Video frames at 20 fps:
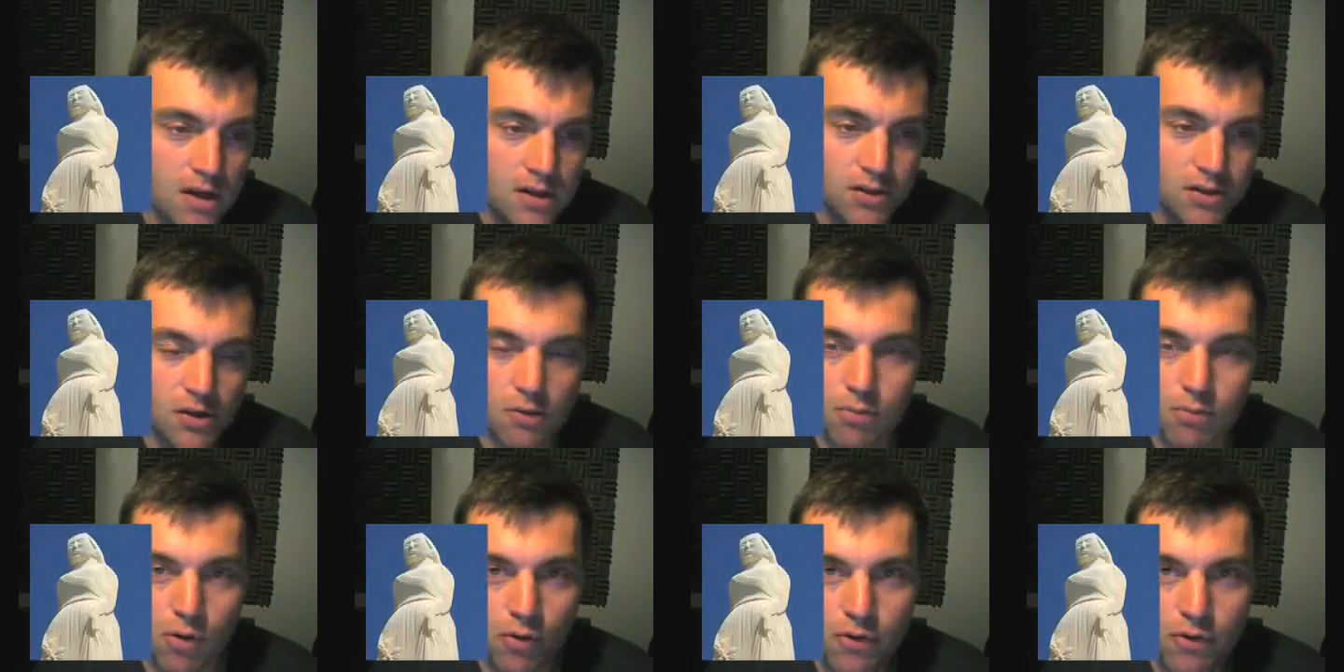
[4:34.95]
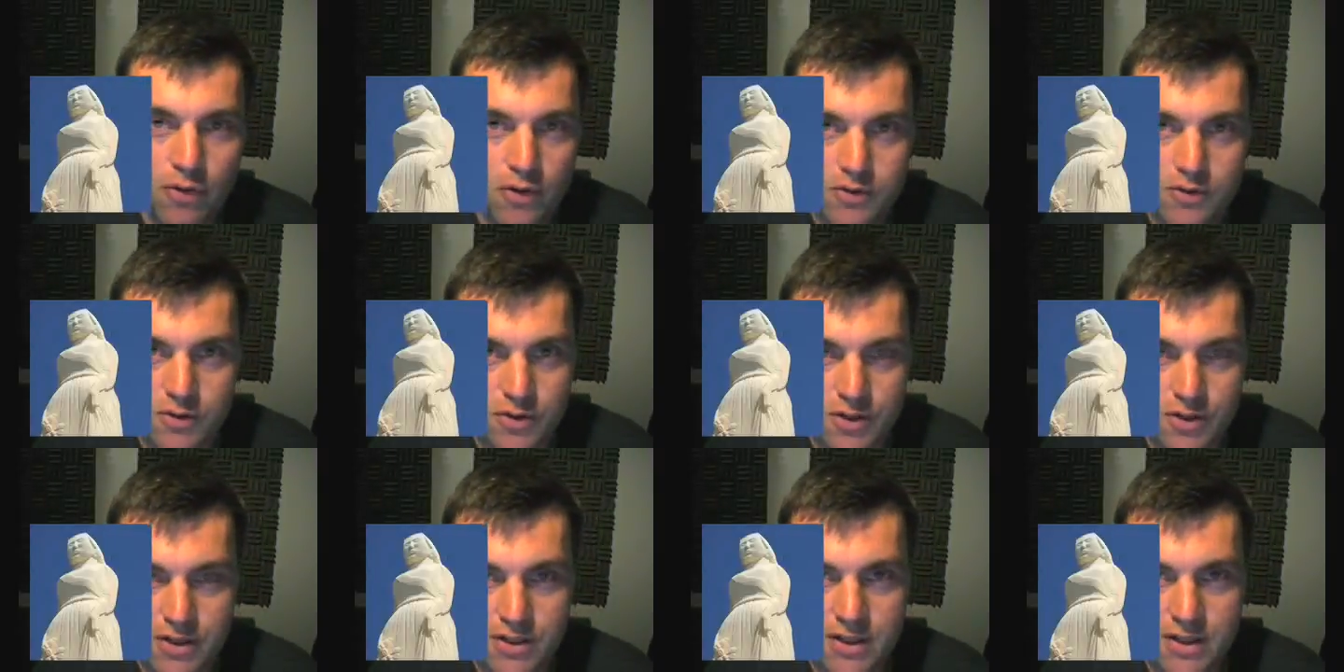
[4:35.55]
So both of those
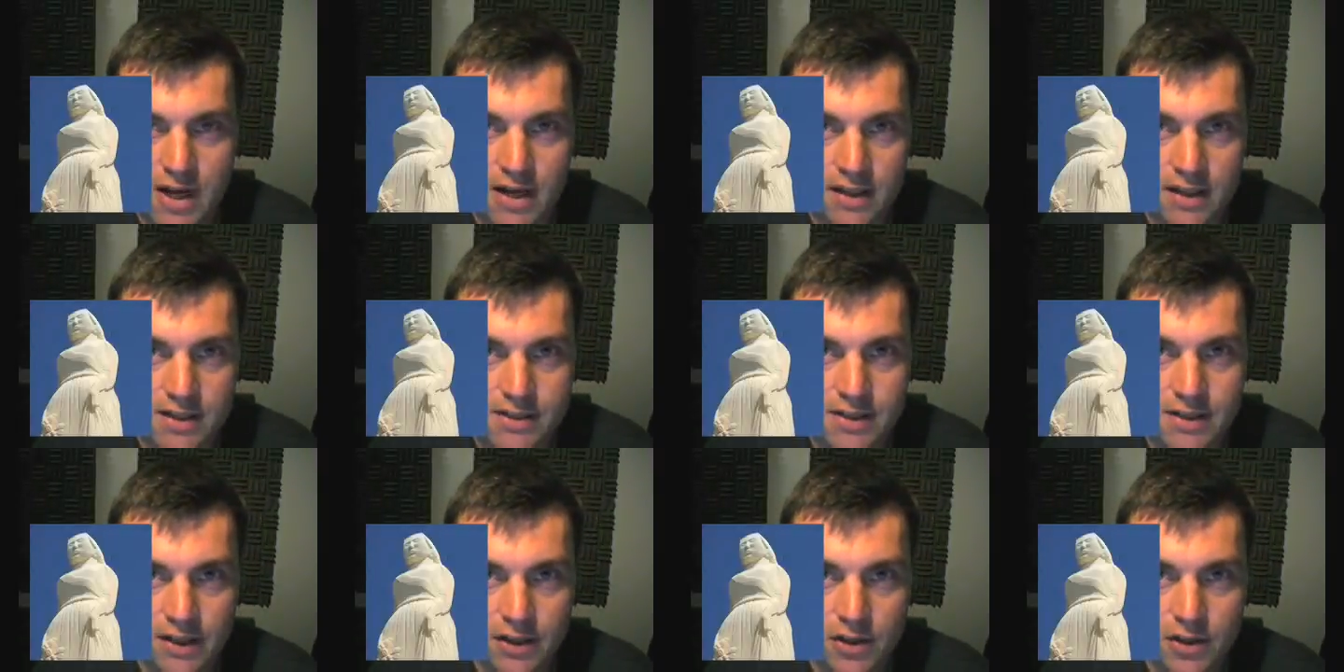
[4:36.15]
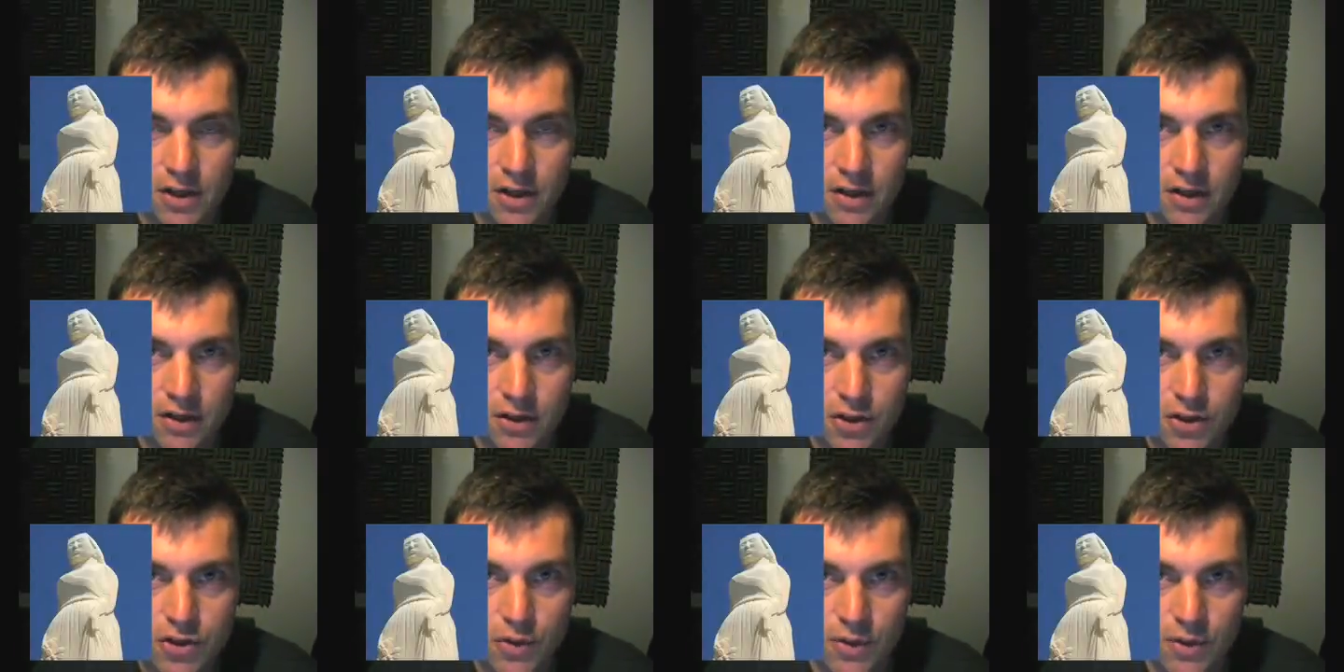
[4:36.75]
are just stylistic
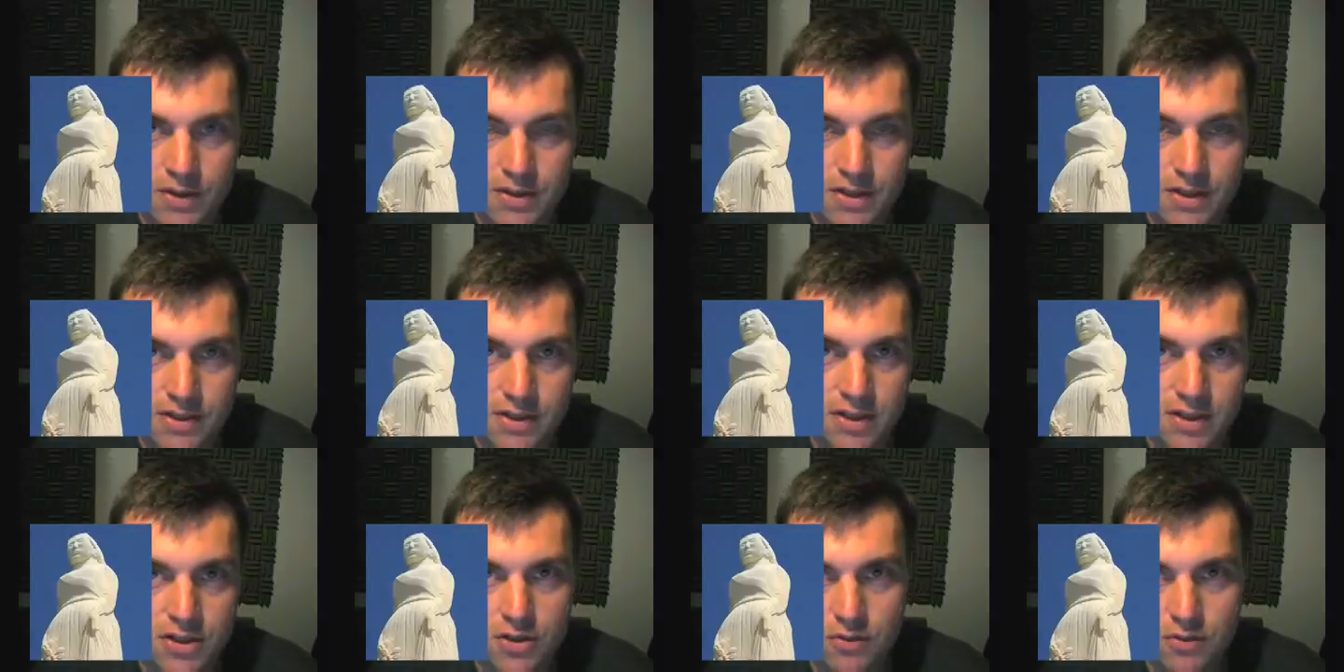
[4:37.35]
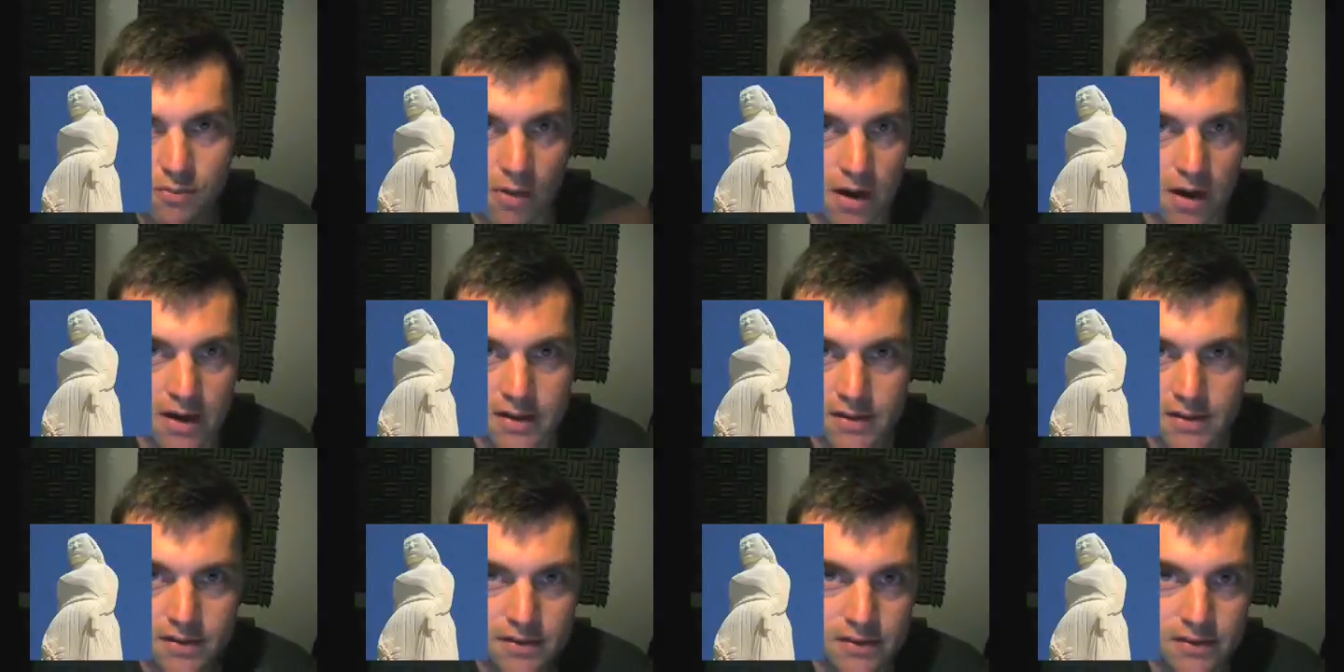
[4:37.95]
choices that you might